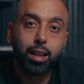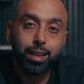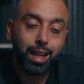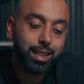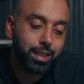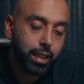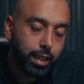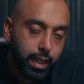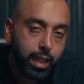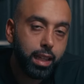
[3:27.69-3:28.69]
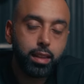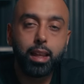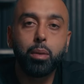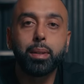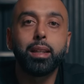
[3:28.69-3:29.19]
That is the key
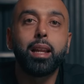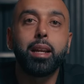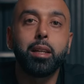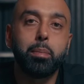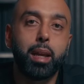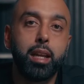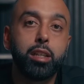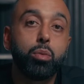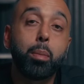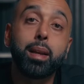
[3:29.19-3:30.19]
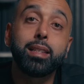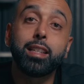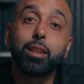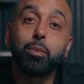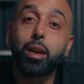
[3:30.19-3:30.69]
thing with a landing page, and what makes
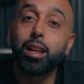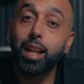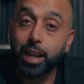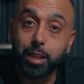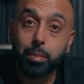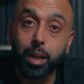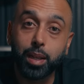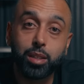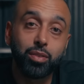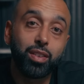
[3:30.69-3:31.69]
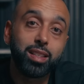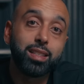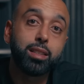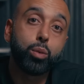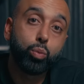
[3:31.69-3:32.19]
it a landing page
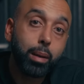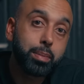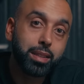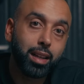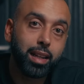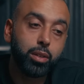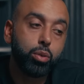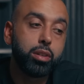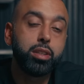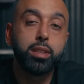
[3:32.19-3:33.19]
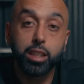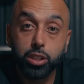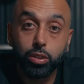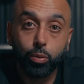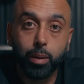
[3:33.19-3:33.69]
versus a website or a
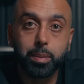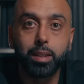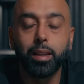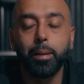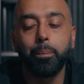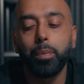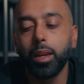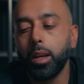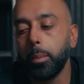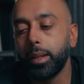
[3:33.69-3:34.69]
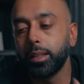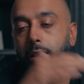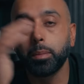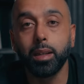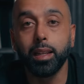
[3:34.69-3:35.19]
traditional website, because
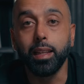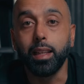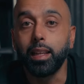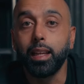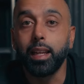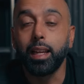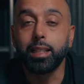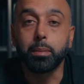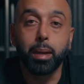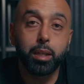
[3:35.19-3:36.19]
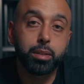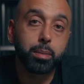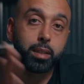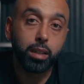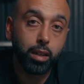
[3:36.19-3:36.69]
ultimately it's a page that
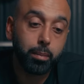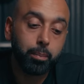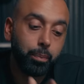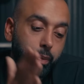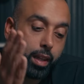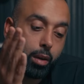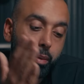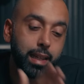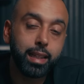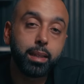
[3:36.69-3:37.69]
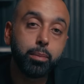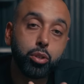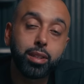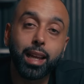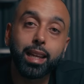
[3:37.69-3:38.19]
someone's going to come and we need them to
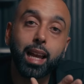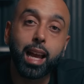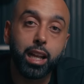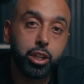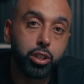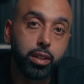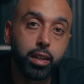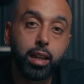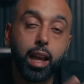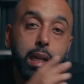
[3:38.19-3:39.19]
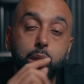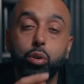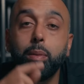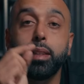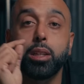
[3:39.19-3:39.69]
take action. And
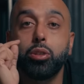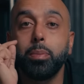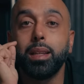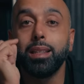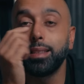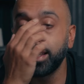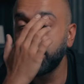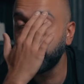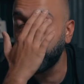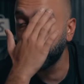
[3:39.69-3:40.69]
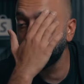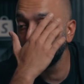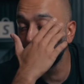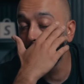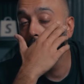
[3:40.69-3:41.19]
normally that should be a singular action.